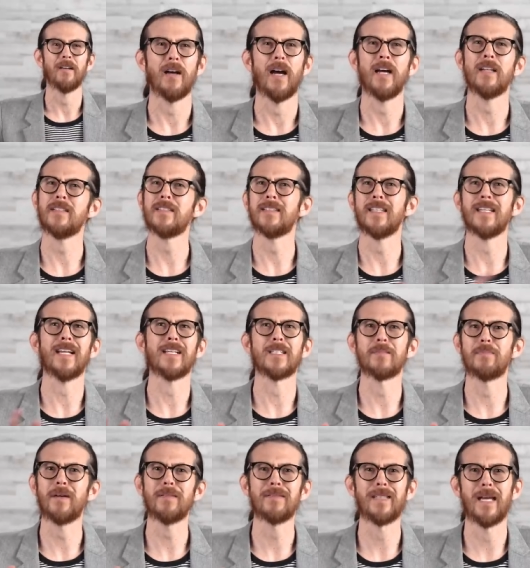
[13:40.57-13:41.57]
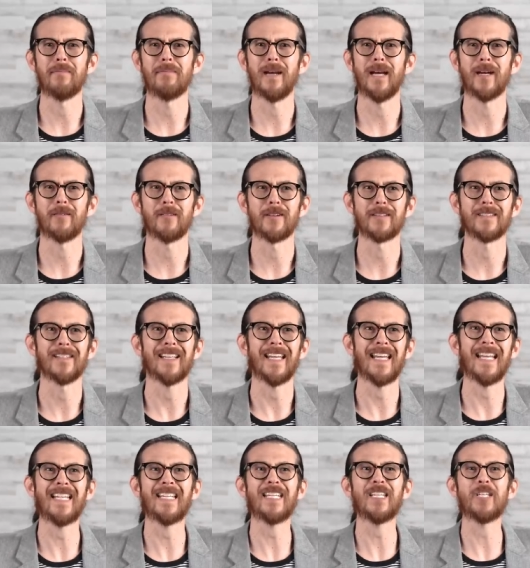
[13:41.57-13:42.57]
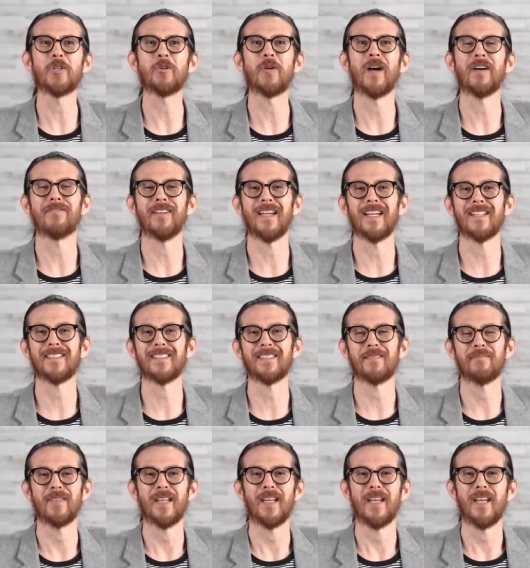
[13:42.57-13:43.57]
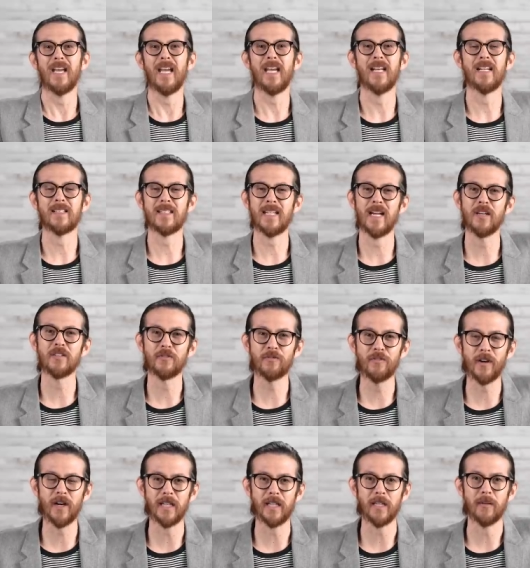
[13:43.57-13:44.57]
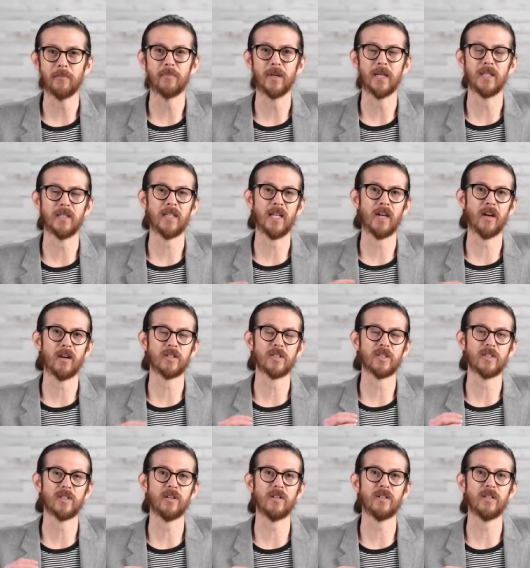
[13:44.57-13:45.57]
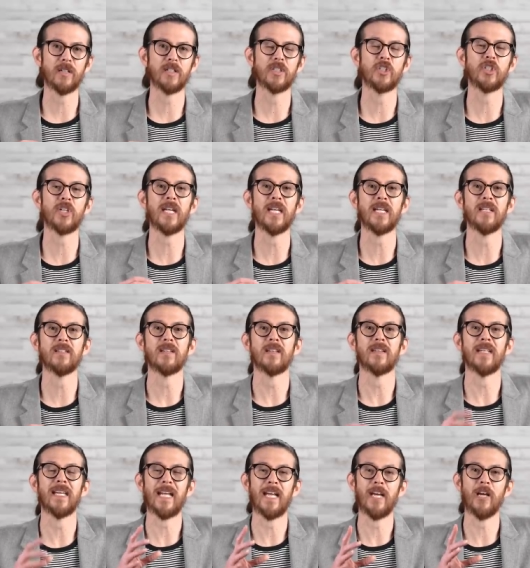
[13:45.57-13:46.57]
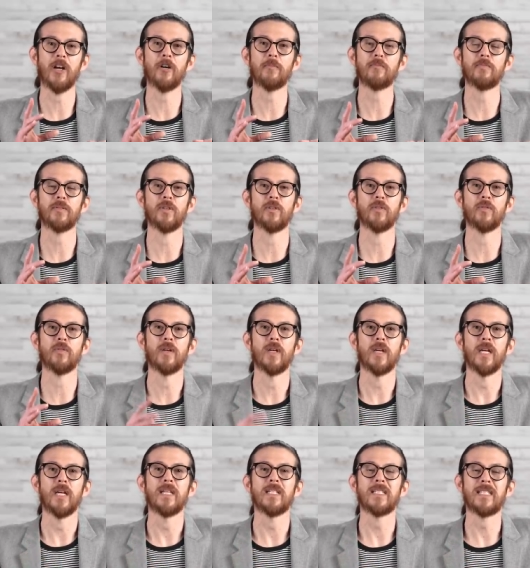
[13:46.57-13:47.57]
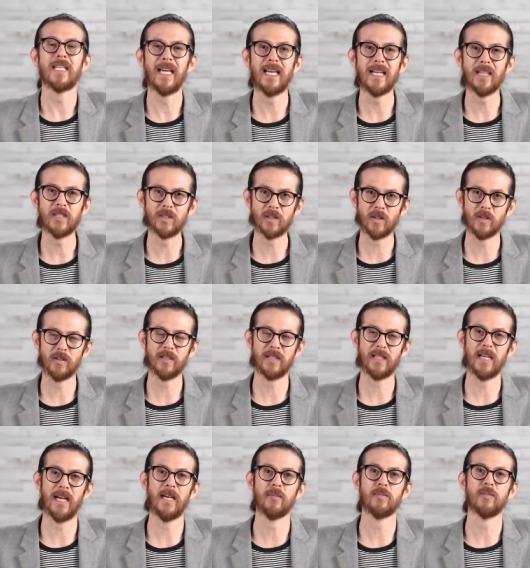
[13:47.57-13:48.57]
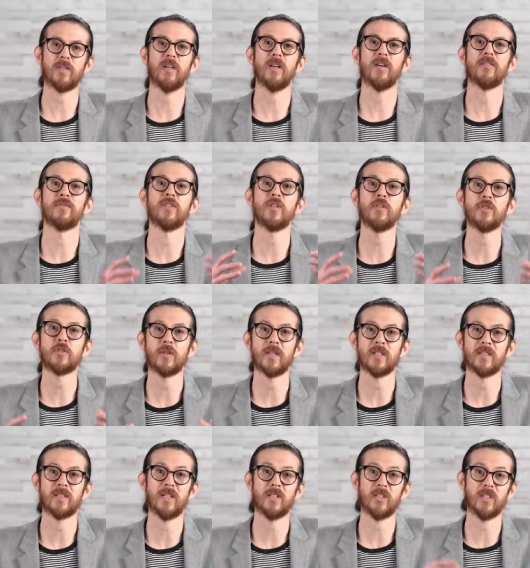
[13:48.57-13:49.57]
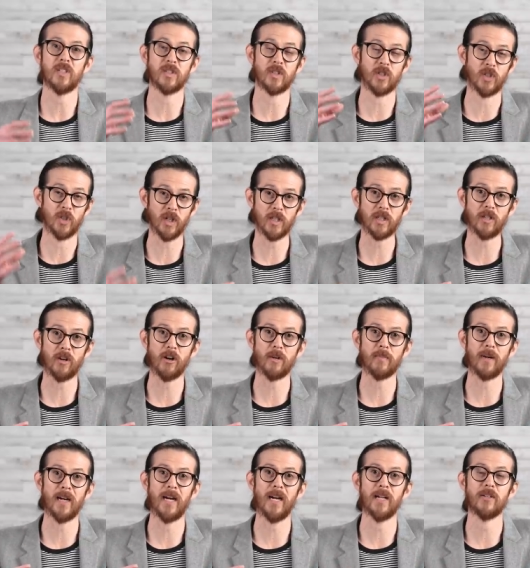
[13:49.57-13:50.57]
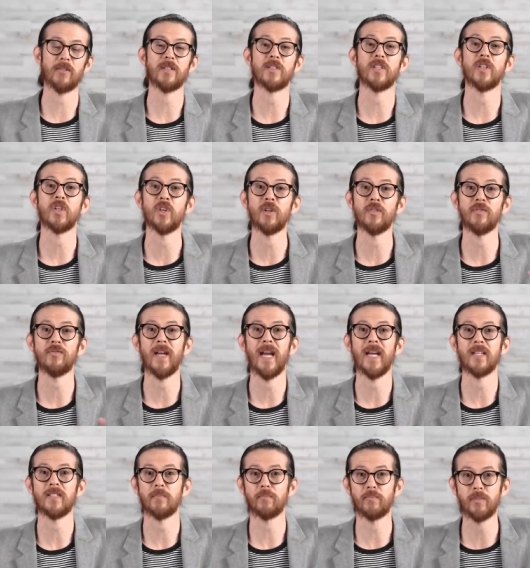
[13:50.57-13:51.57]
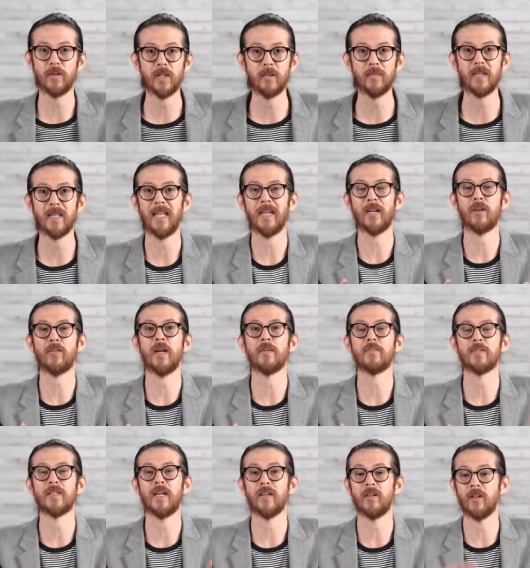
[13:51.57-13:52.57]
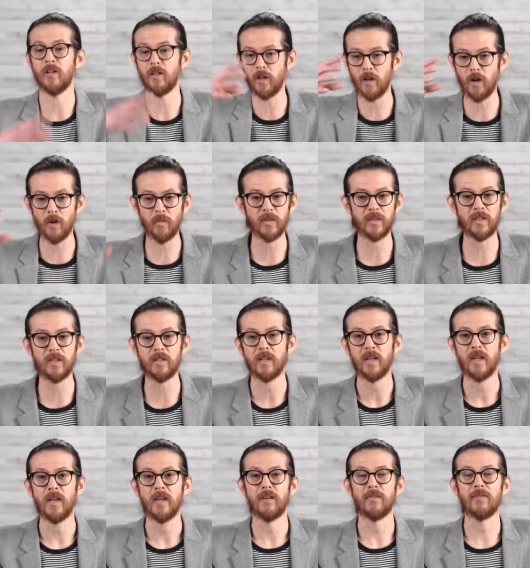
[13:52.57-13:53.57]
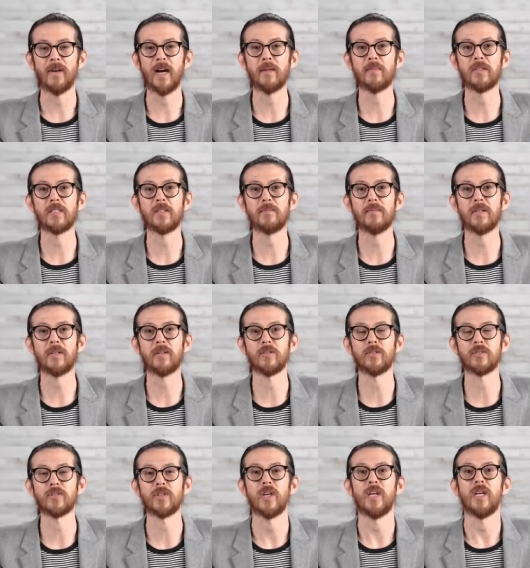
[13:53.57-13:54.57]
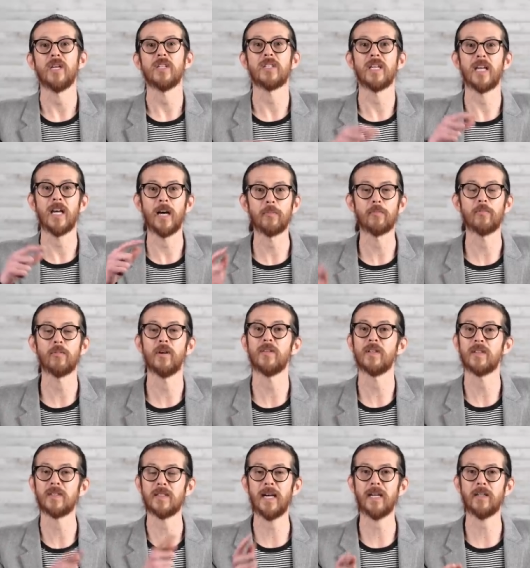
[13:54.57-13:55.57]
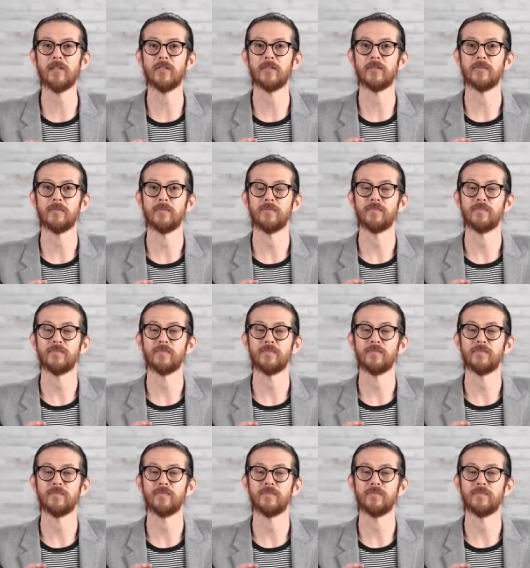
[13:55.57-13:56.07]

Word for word: I just think I spelled that backwards. NDUFS. And it sounds funny, but there are certain genes that help you take certain types of nutrients, such as good carbohydrates and good fats, and put them into that Krebs cycle, along with the vitamins and minerals to help run the cycle.